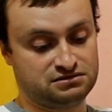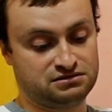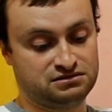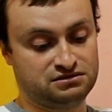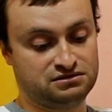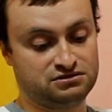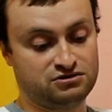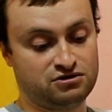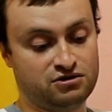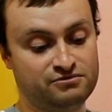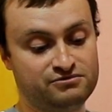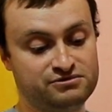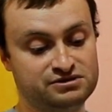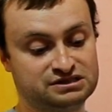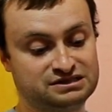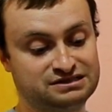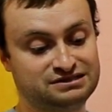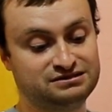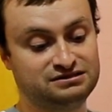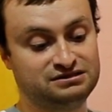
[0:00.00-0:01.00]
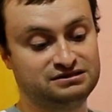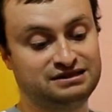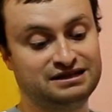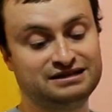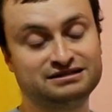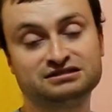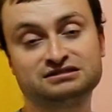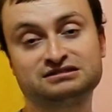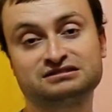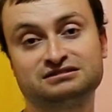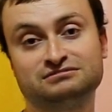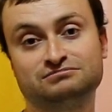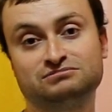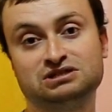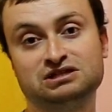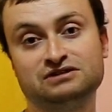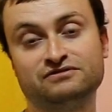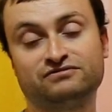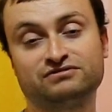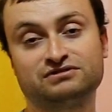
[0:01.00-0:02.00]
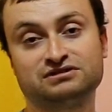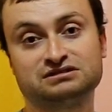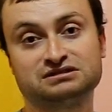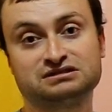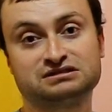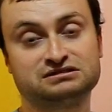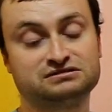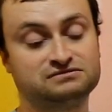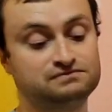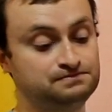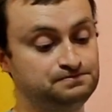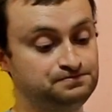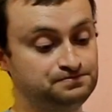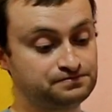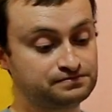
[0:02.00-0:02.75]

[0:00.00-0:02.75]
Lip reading: obviously there is some difference.